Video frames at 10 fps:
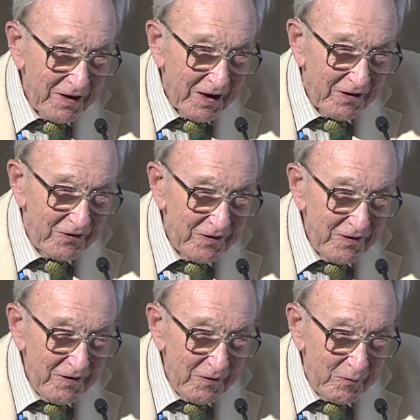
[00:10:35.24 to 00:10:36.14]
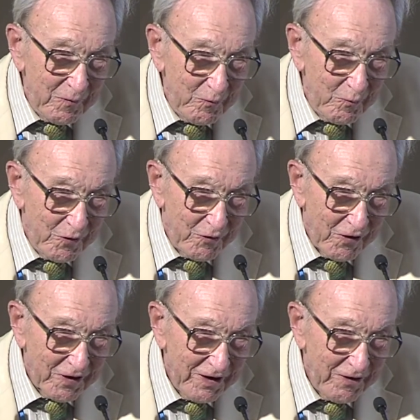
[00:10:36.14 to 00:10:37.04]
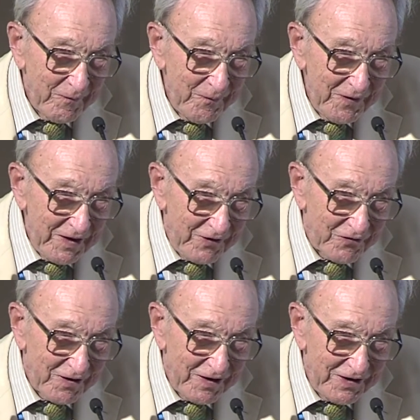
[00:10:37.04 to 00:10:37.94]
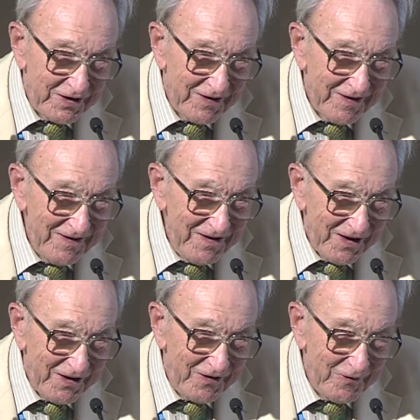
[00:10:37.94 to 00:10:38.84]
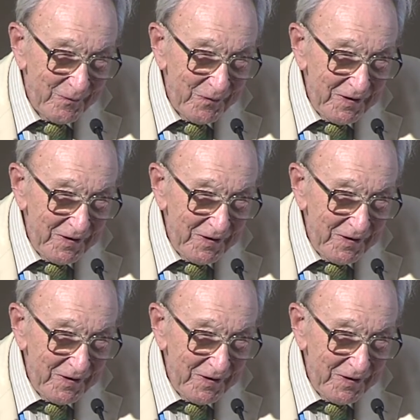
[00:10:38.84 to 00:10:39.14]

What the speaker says: And Morocco is a leader in